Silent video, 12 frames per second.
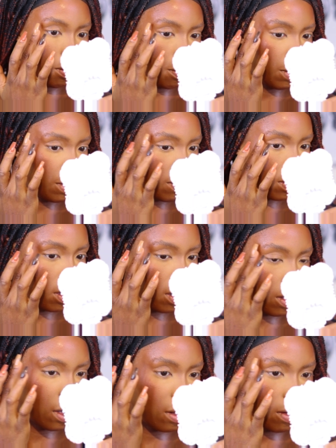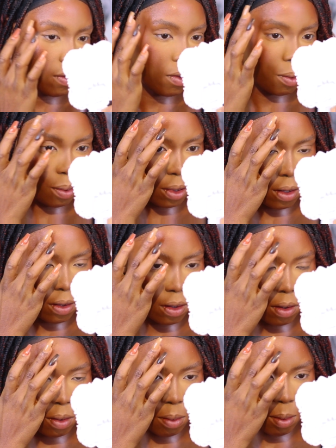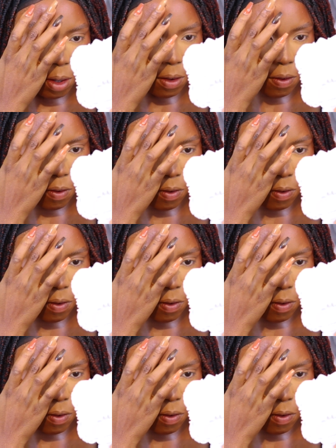on my skin. I love to place it on my